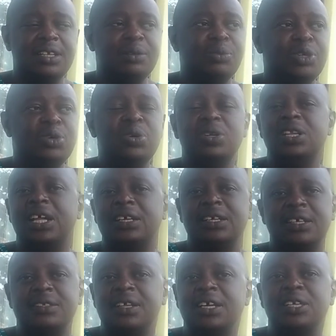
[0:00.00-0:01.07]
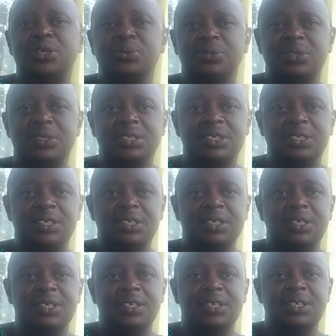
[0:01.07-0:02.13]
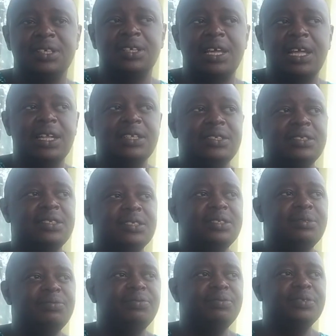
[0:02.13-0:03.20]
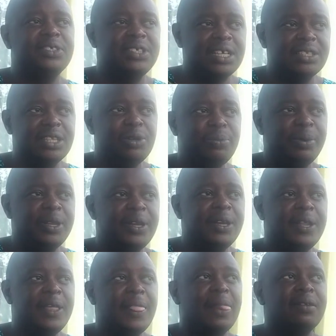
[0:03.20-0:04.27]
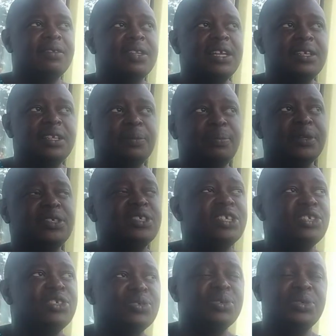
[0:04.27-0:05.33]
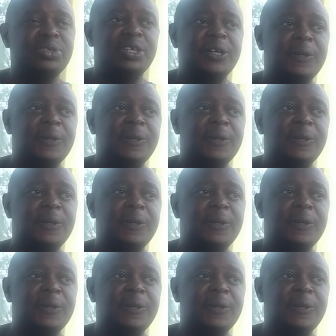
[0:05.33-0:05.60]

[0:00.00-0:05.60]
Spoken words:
we call that as acute. And if it has happened start the patient on